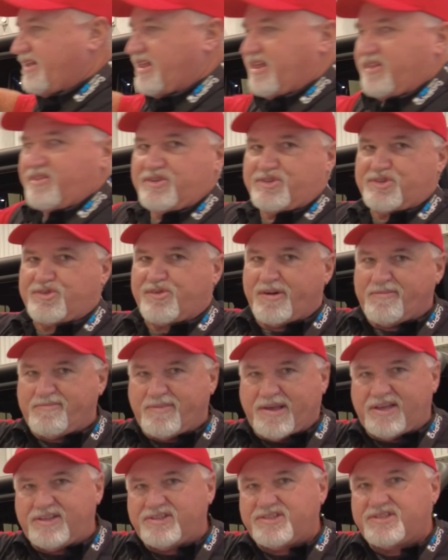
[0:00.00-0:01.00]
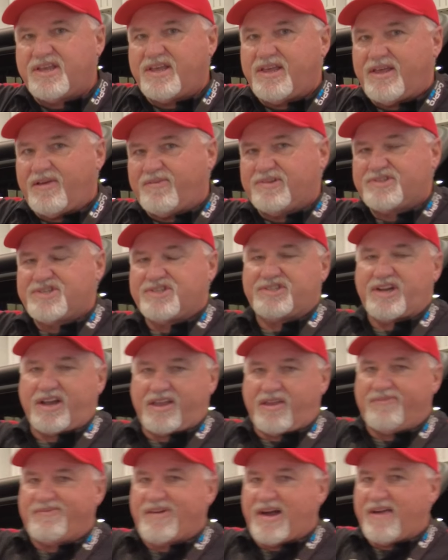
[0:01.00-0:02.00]
the, in the short beds, which is
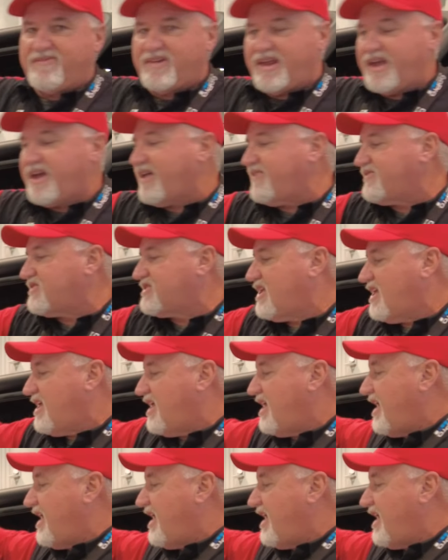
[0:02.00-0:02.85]
like your five and a halfs.